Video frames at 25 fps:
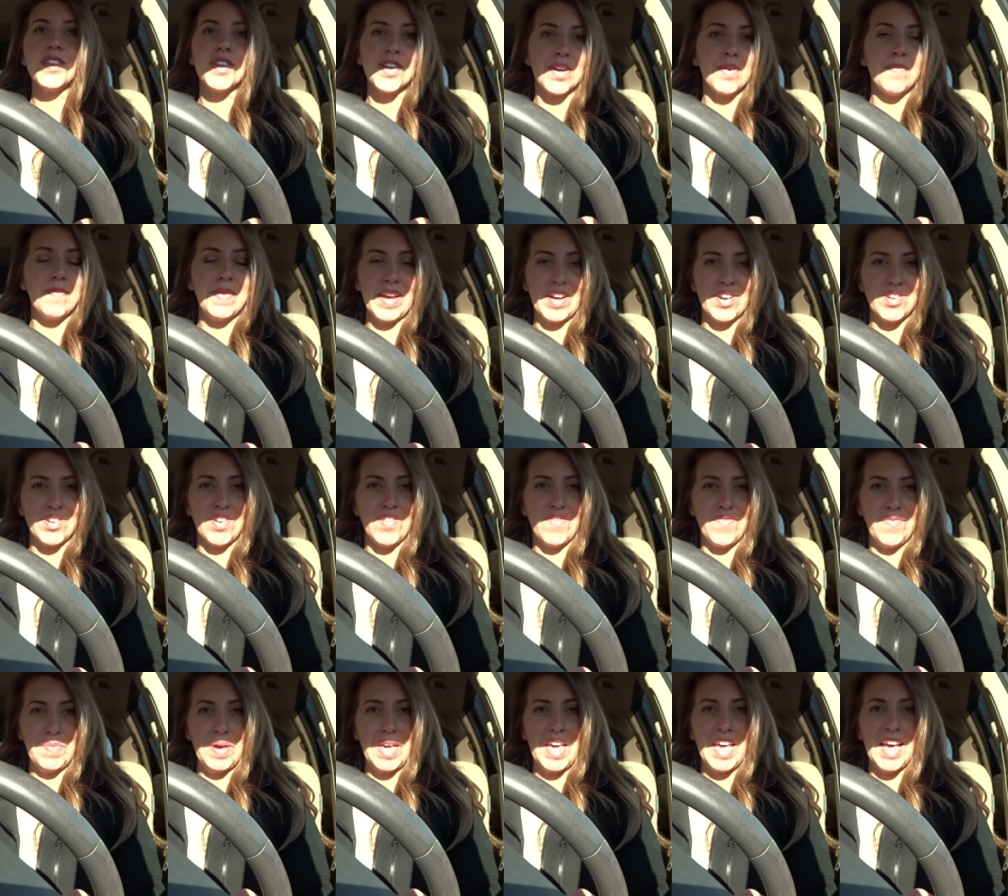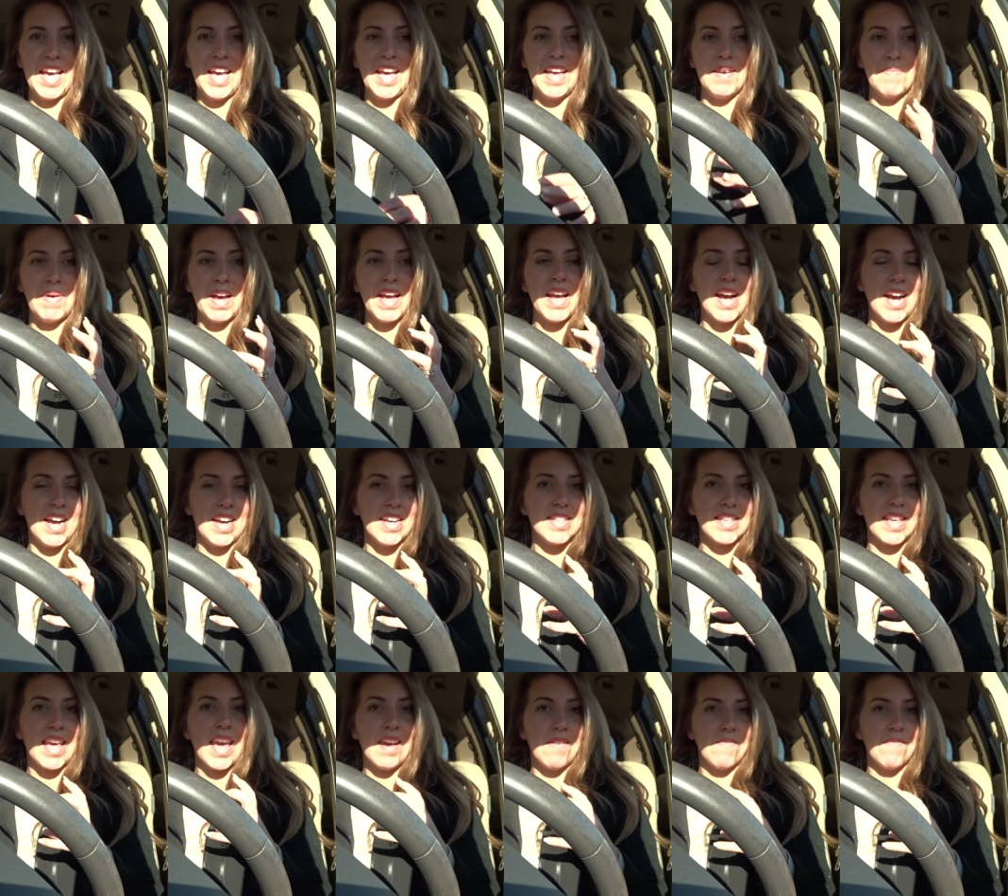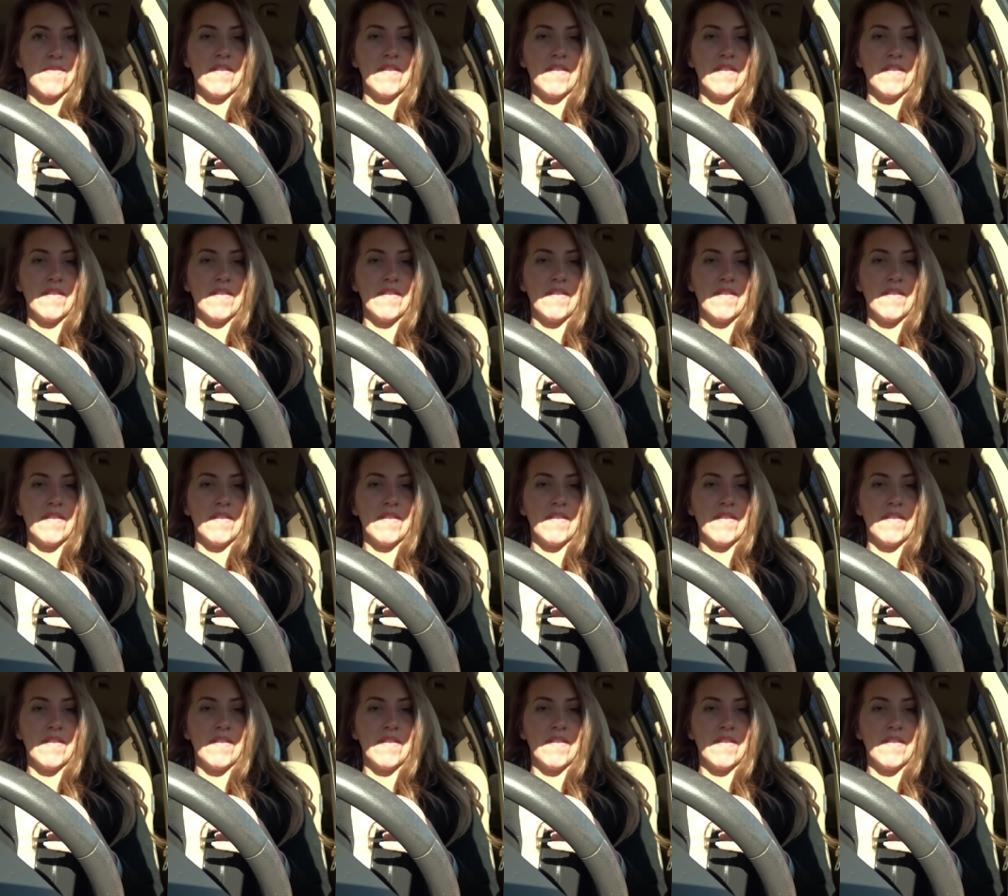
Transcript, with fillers: took a picture of me and my eyes can't